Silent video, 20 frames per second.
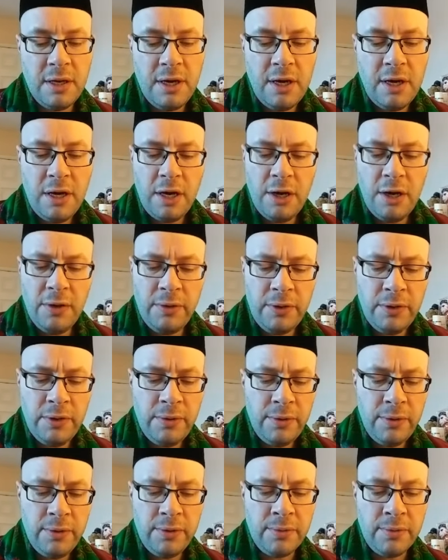O you
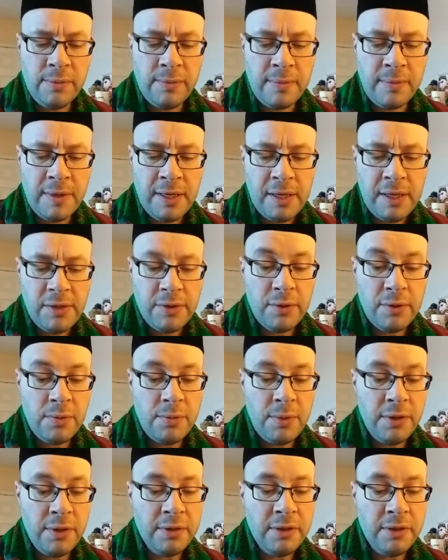whom the
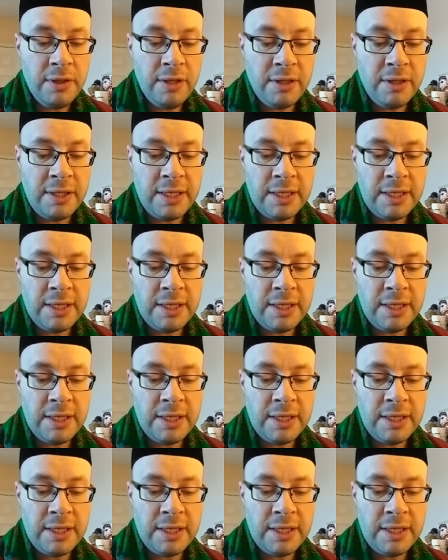one God